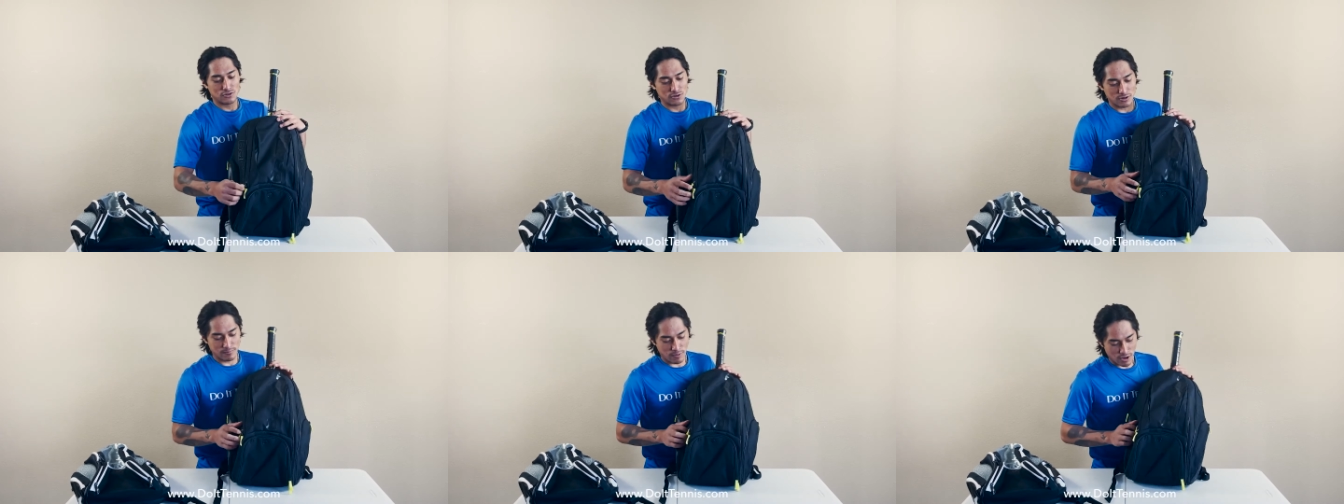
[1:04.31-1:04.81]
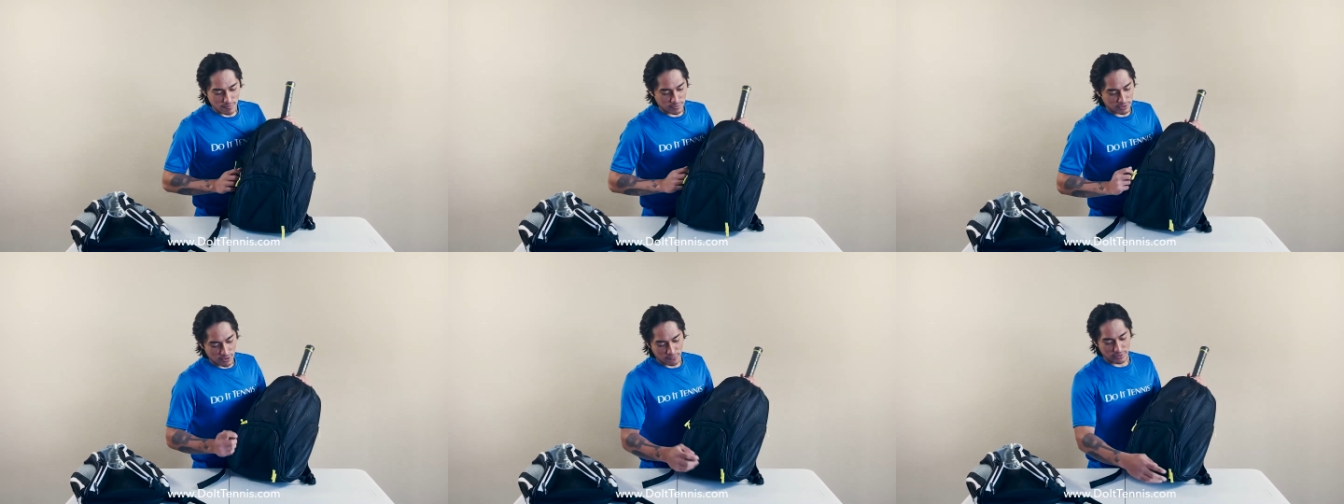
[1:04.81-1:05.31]
shoe
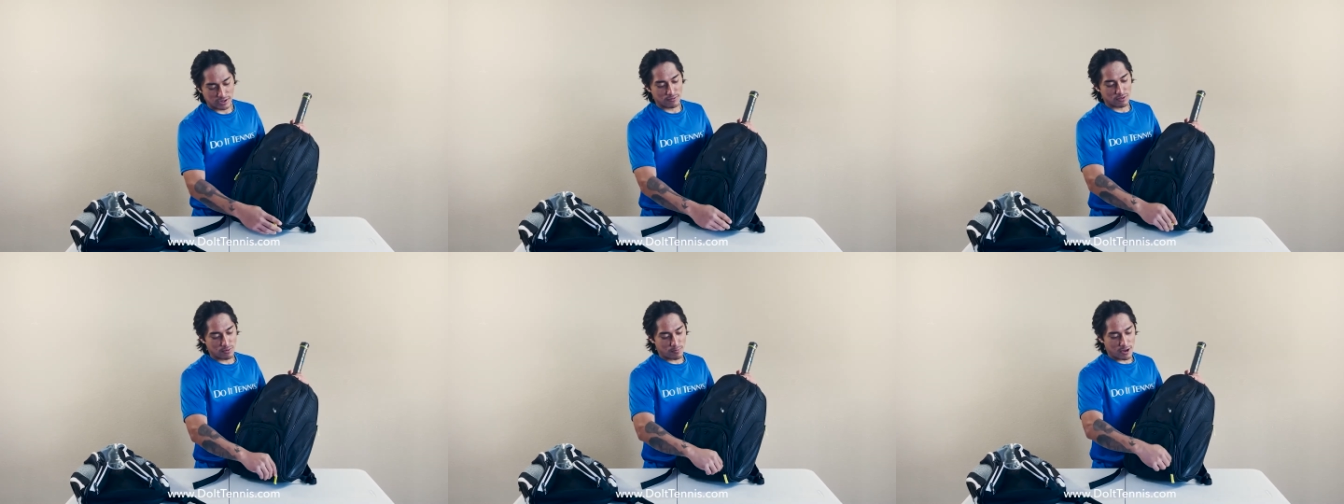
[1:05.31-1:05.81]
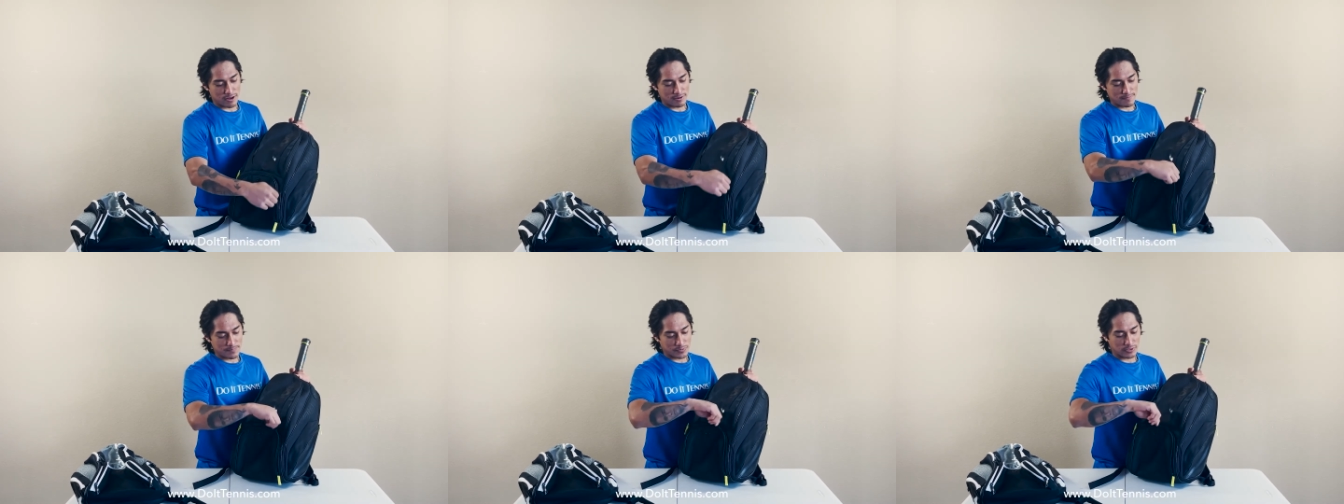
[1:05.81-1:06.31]
compartment over here in the
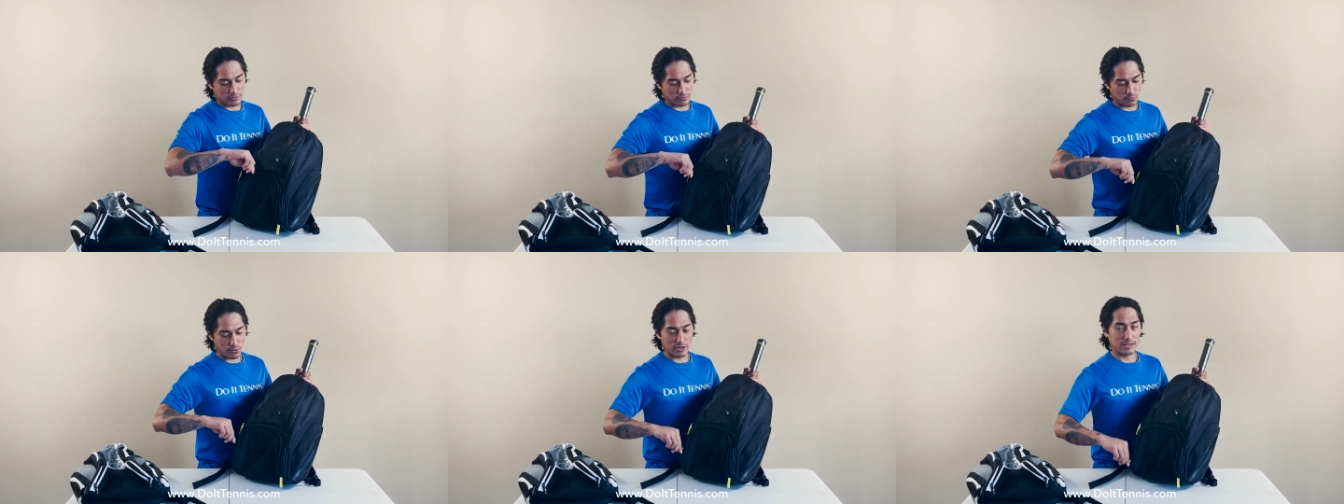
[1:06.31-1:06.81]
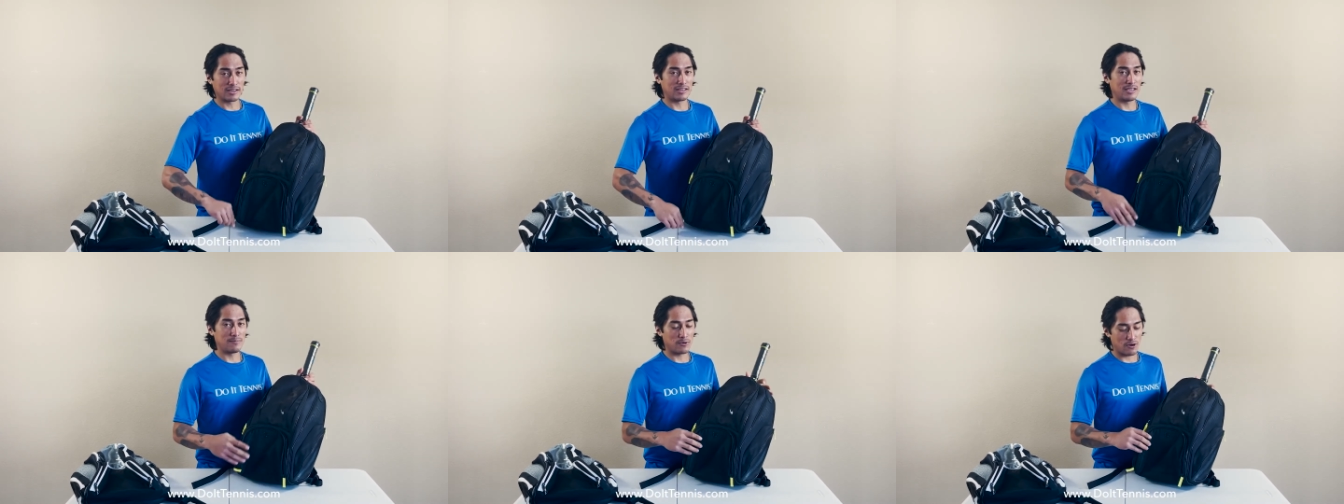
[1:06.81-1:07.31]
bottom, this is where you can
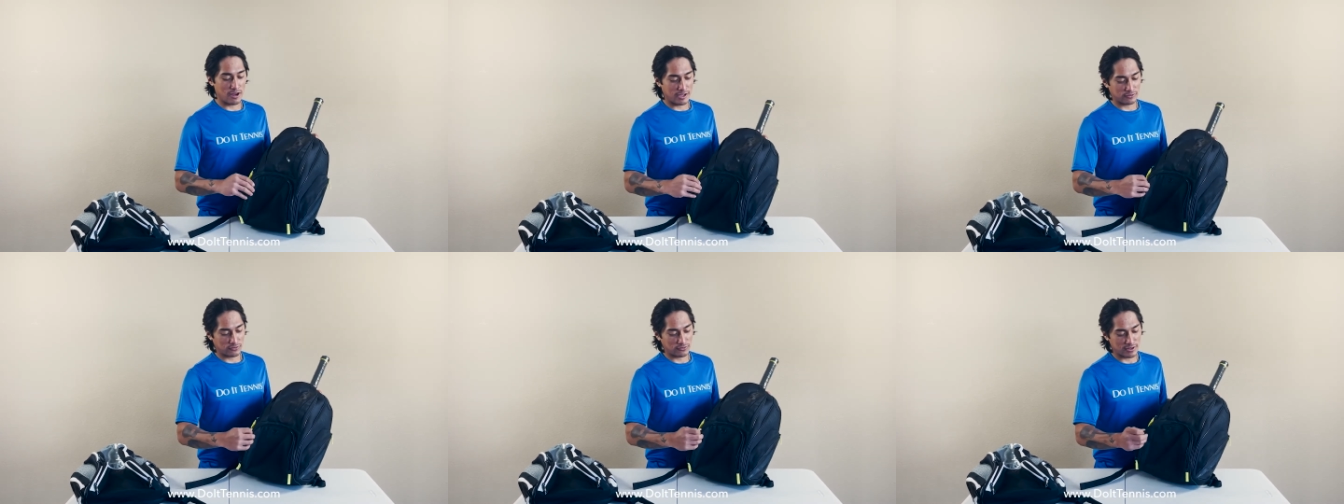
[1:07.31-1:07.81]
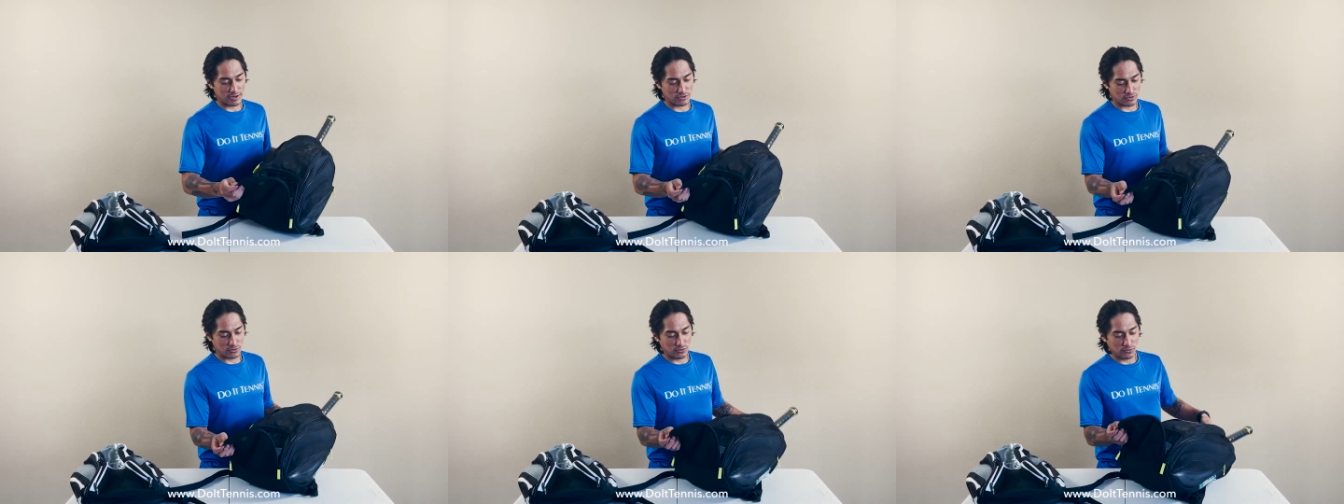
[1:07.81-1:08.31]
keep your exercise
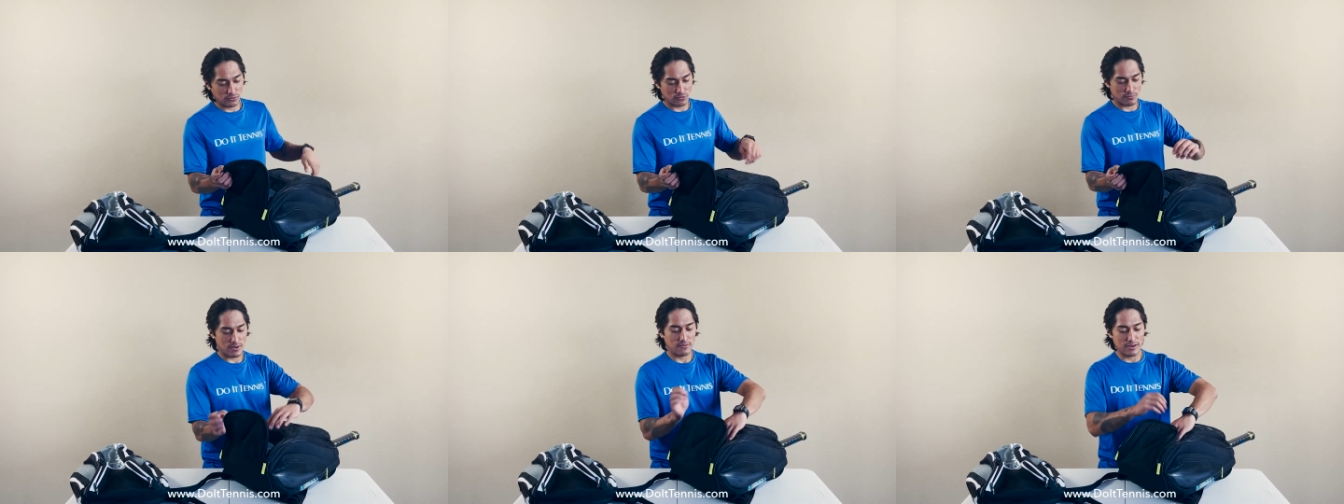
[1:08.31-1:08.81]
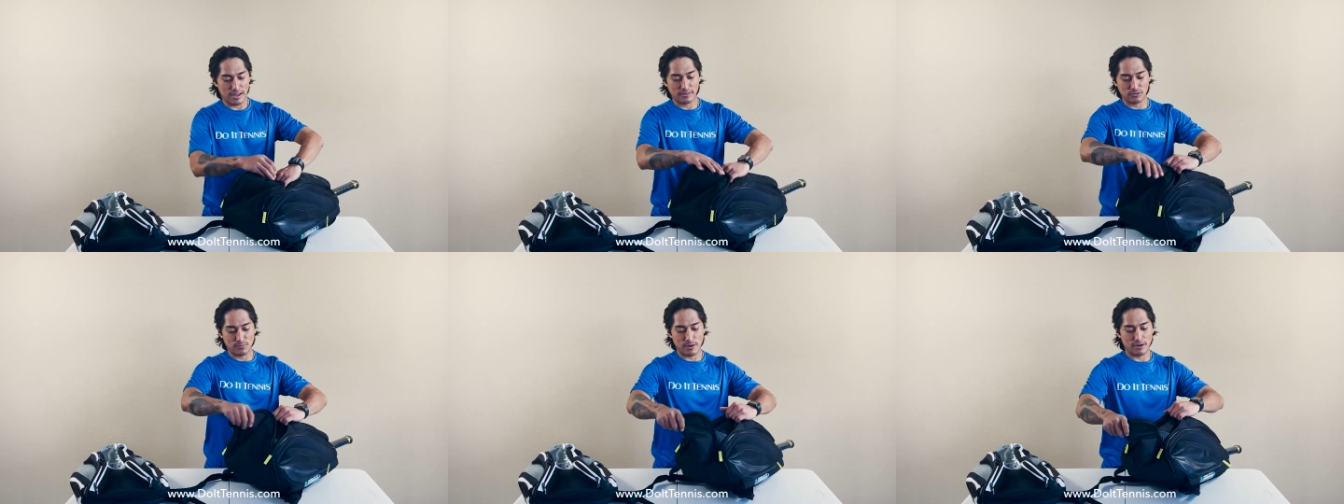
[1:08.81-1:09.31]
shoes or maybe
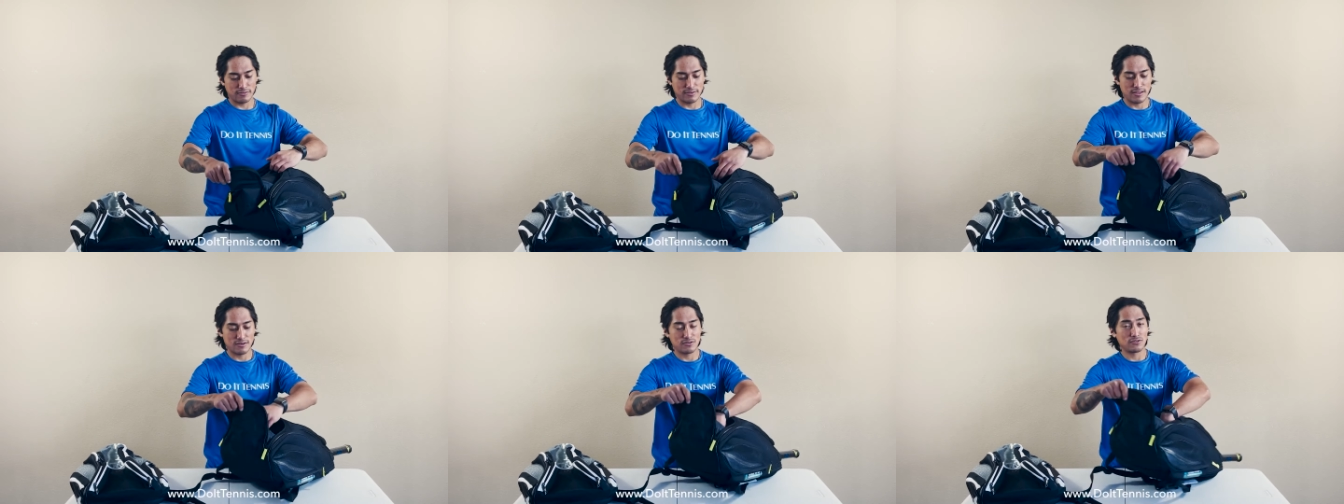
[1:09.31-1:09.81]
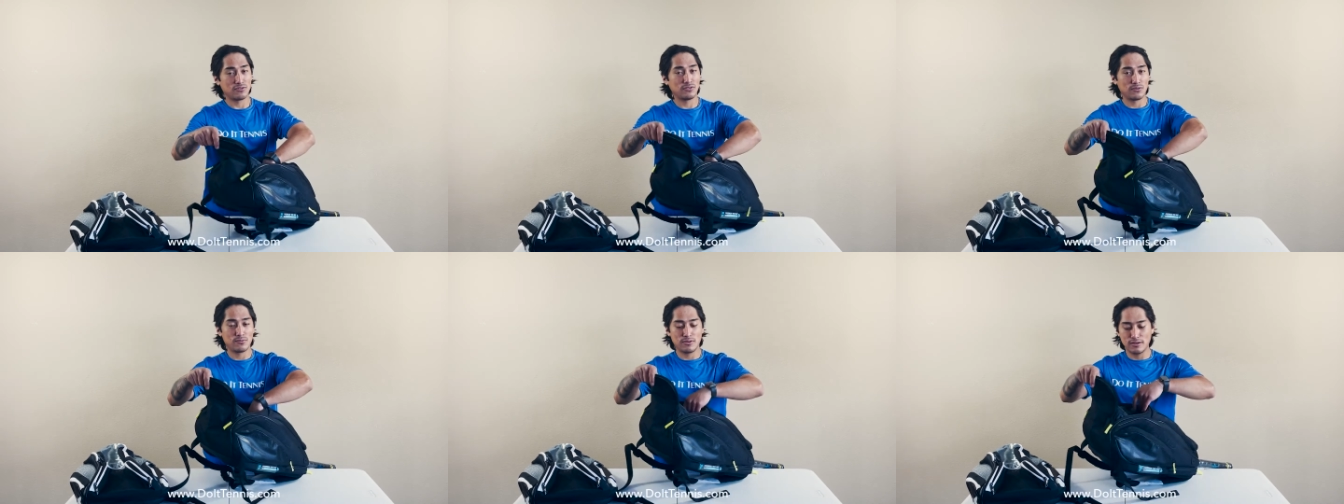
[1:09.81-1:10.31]
extra pair of tennis shoes
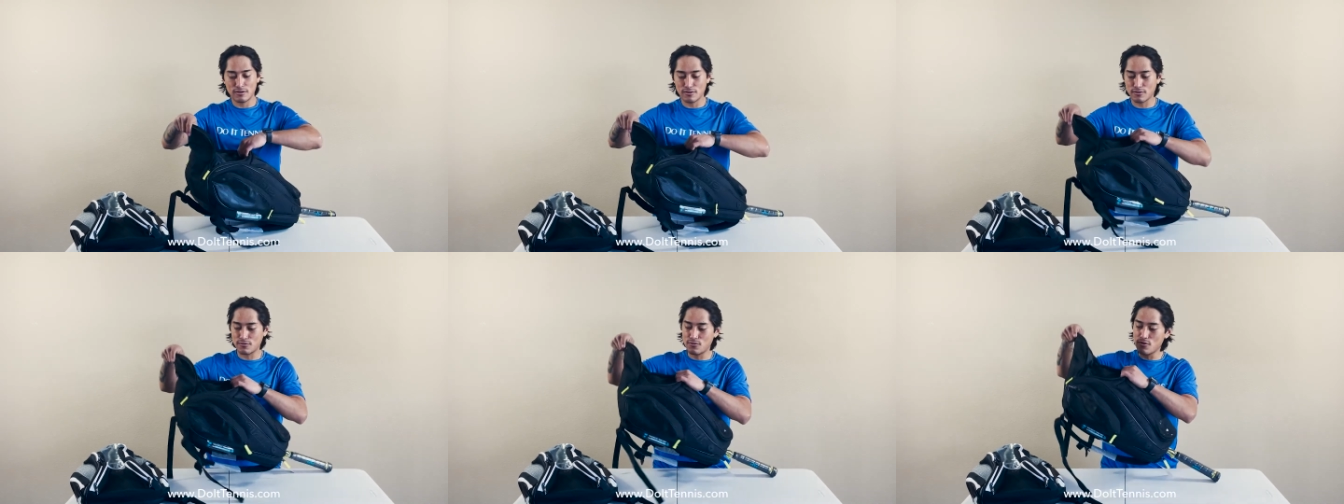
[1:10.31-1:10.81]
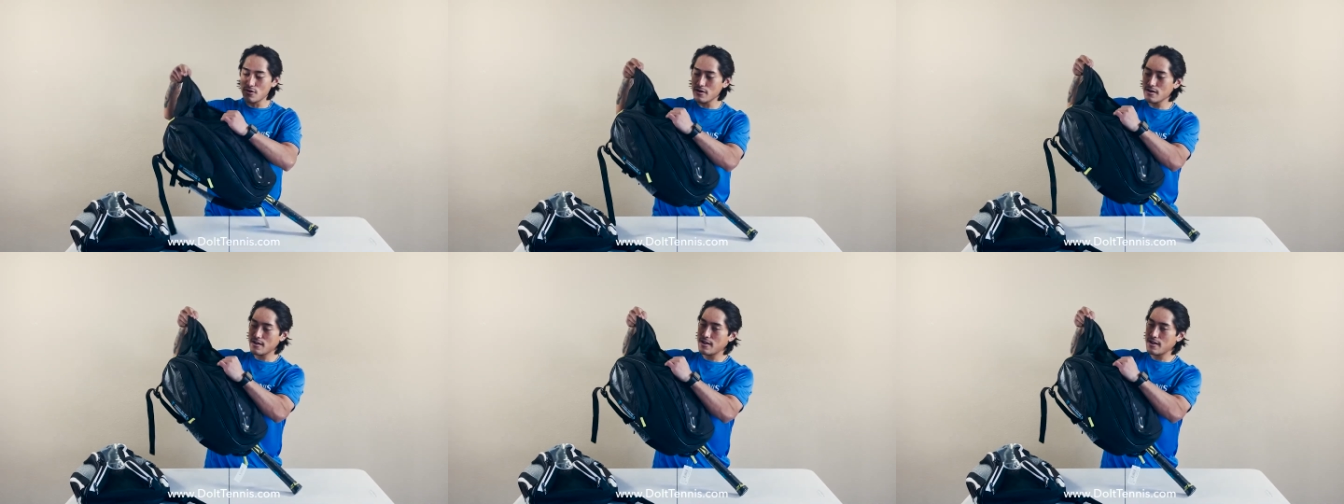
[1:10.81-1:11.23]
you need on court.